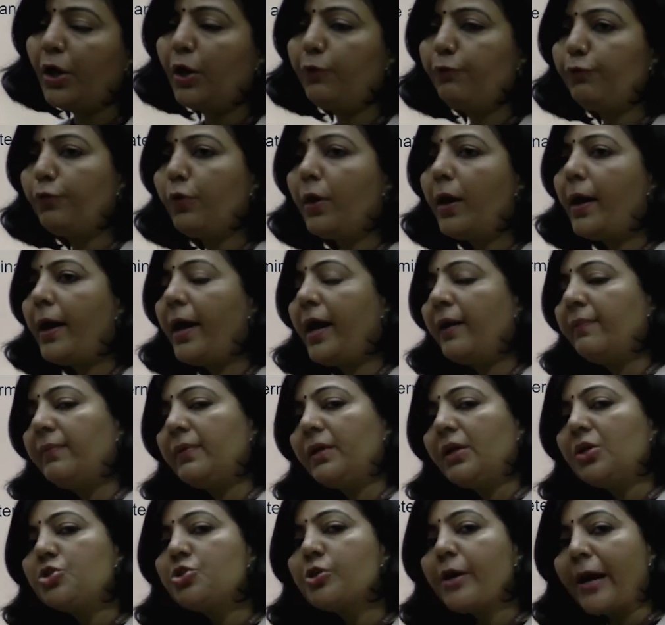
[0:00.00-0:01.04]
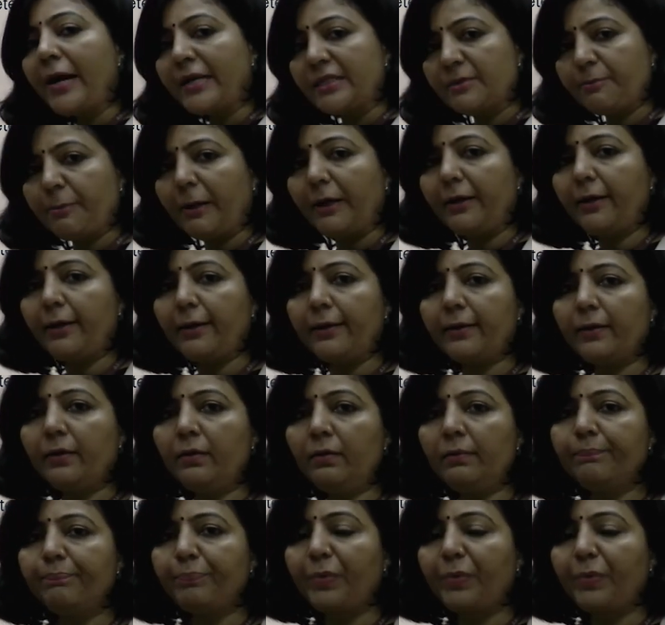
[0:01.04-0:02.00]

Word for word: if you are having a charged particle